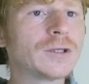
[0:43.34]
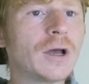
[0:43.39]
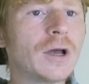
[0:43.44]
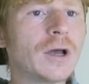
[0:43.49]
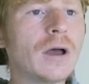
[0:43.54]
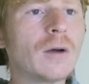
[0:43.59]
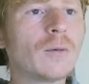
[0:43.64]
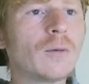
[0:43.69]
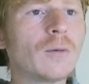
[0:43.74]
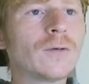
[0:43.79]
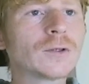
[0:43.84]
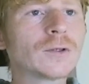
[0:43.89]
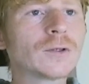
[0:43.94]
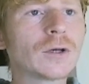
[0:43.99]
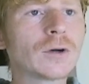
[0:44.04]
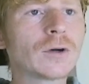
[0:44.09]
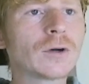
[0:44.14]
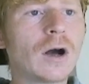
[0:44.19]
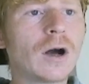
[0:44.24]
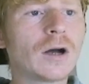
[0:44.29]
We've also
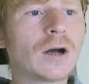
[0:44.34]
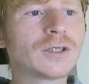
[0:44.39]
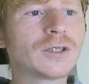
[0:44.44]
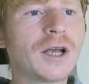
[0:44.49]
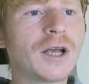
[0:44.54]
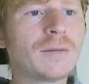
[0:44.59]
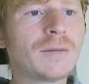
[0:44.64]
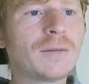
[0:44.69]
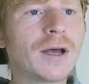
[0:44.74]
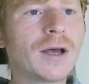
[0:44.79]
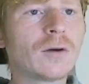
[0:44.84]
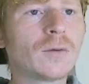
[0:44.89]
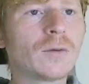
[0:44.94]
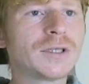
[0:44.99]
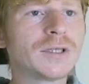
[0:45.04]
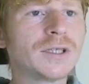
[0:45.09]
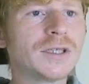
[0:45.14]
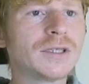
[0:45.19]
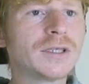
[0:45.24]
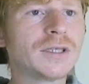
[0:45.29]
got our Chainmail,
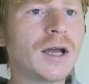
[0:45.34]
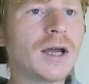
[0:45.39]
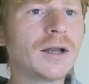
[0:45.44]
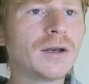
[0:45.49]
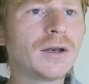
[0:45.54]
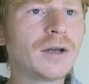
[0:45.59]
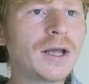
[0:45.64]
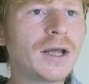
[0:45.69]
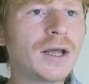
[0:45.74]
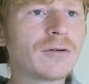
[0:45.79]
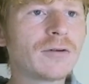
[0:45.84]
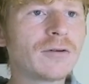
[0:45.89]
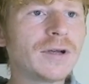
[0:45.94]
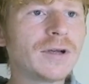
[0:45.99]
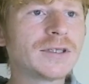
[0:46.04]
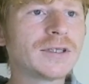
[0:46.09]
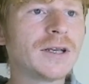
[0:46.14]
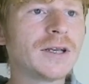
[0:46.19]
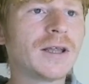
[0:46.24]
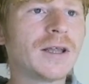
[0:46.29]
which is
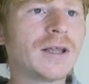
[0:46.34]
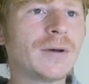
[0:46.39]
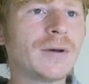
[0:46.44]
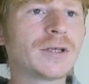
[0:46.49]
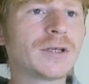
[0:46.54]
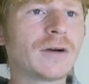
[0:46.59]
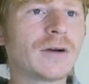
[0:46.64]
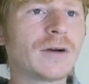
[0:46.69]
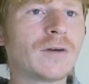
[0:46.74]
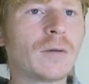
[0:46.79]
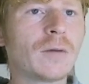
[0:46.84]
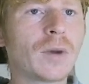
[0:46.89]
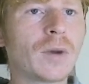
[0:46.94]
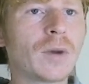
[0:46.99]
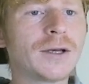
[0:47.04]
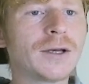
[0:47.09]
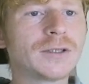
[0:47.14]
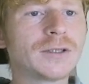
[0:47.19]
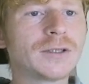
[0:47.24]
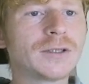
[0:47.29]
decreasing the damage of our
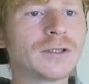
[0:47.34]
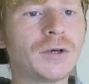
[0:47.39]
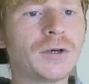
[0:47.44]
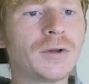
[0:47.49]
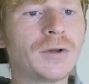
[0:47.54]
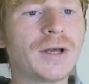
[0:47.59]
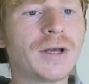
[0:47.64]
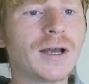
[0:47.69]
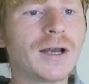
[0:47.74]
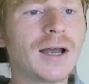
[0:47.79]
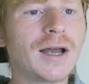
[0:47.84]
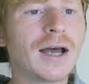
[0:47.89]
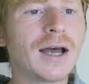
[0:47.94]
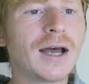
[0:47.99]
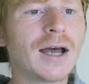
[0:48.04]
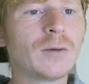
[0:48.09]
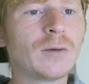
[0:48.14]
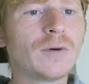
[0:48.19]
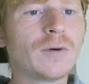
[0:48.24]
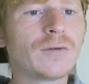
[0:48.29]
players' units.
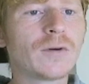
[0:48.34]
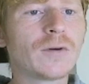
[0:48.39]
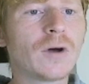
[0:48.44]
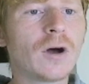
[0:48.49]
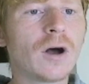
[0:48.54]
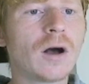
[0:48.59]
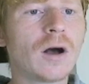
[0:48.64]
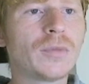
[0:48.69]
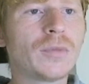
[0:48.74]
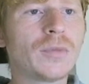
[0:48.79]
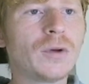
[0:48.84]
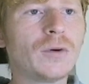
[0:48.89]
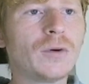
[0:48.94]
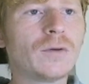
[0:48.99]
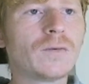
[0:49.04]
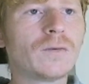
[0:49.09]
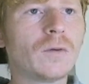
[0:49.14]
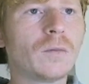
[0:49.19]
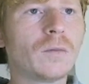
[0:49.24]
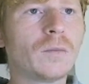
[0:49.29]
And then we've got our
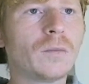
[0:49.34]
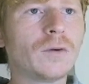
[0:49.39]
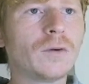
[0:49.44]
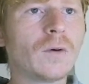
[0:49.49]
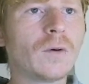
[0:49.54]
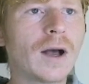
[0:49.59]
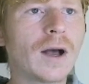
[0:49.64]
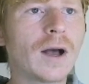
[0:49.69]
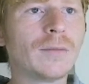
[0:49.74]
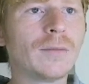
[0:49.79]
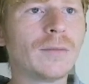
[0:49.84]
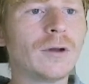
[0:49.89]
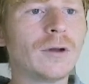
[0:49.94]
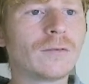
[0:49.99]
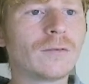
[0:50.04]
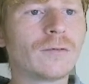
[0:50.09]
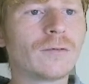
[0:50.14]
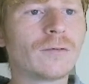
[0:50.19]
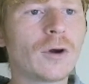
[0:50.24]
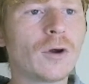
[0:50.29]
beautiful, beautiful Amulet
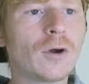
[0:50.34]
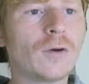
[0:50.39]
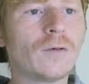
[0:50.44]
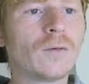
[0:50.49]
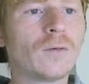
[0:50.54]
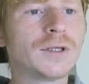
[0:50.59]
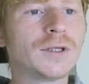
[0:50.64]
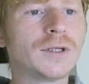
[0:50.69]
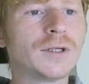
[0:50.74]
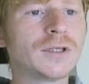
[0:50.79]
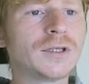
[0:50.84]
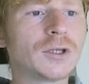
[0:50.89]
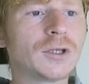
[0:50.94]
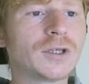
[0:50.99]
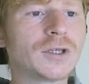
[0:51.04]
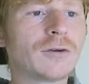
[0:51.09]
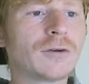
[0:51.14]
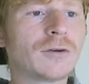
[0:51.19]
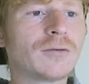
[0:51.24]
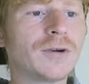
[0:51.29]
of Growth, which is just
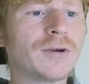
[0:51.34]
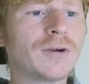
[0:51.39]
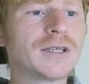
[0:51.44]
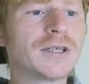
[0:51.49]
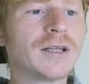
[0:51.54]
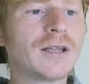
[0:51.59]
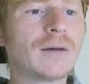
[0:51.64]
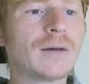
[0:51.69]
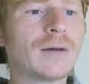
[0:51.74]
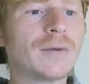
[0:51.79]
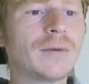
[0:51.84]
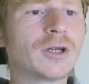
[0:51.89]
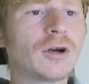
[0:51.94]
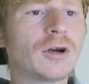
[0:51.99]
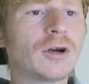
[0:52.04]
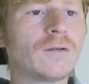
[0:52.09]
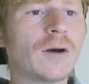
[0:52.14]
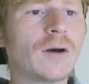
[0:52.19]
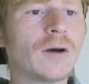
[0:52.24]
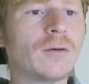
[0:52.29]
increasing the damage
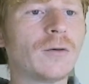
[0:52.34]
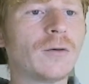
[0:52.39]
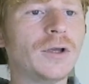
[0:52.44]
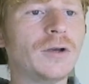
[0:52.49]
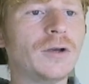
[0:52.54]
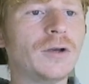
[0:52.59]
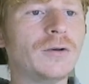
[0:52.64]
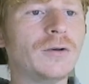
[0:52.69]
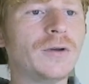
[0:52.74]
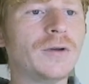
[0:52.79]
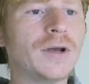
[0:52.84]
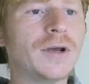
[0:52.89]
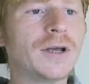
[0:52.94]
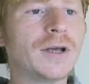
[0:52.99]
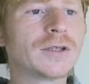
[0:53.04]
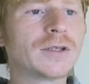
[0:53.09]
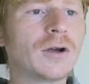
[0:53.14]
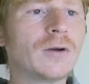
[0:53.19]
of our units. Only